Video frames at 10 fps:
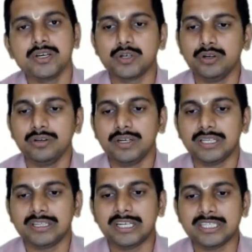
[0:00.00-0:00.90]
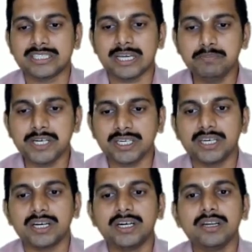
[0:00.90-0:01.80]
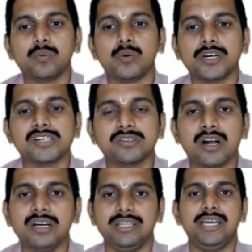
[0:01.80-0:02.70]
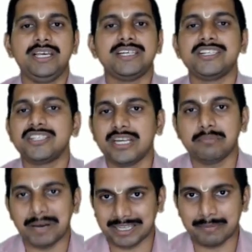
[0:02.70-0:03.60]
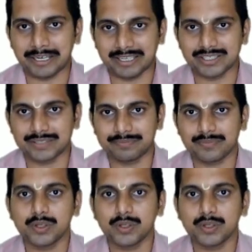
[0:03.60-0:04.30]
So the subject here, what is not there is engineering mathematics.